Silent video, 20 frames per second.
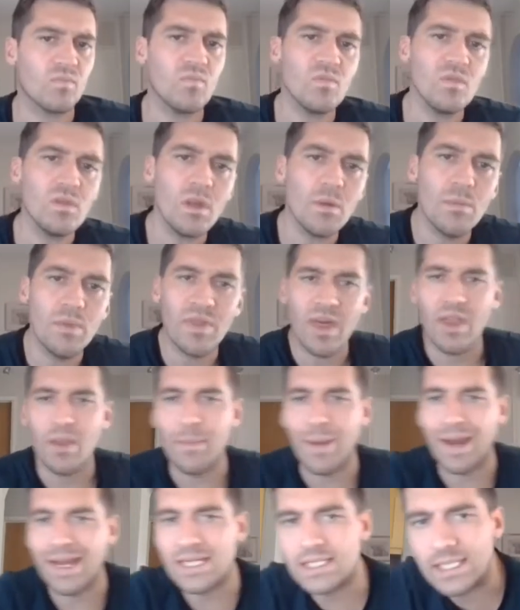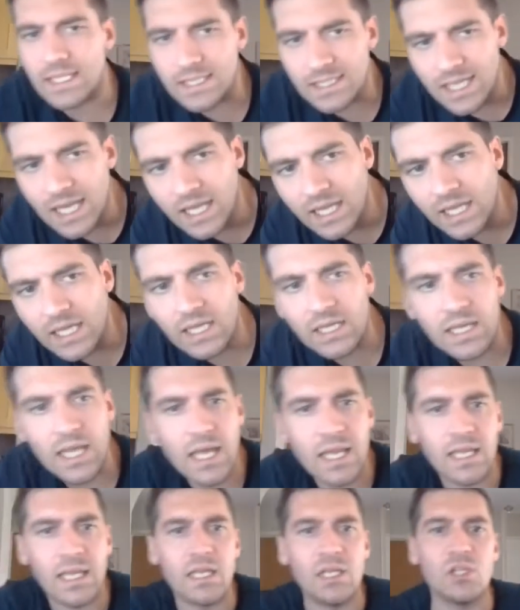But they're the basics. They're
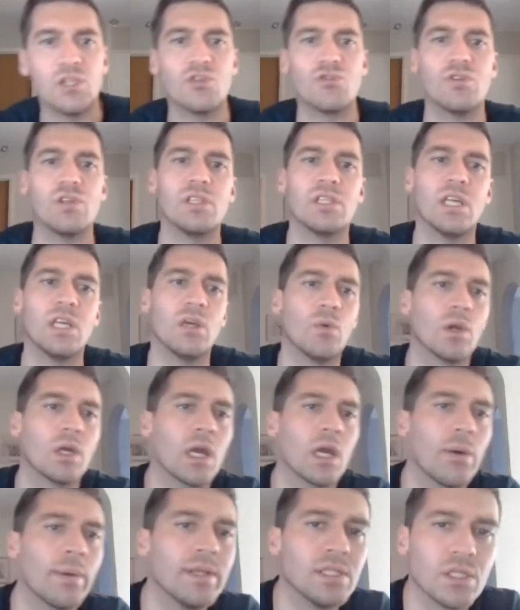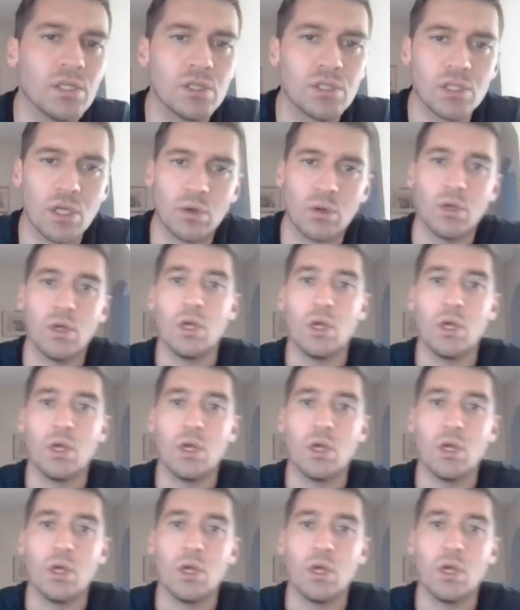the industries that you want to go into. So